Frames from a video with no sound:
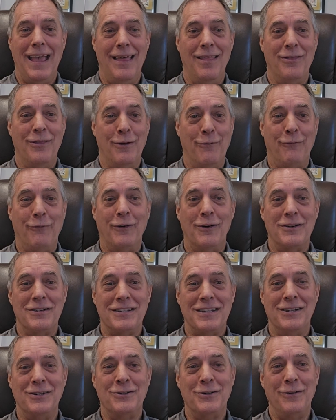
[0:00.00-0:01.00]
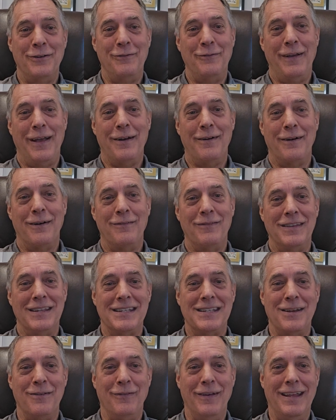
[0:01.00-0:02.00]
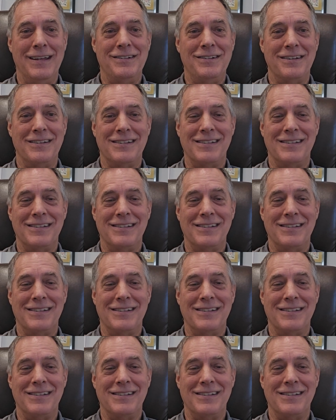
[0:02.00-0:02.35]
the first and true inventor of this invention.